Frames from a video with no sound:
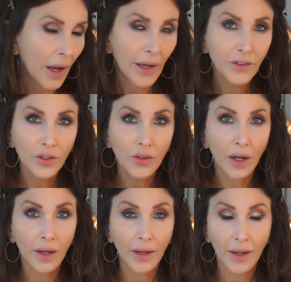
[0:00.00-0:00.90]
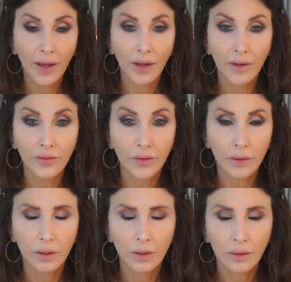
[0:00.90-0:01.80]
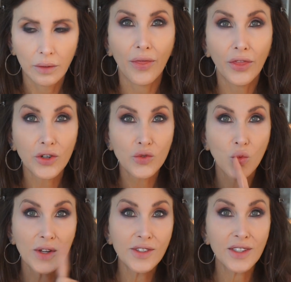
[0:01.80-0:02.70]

I do not have, there's one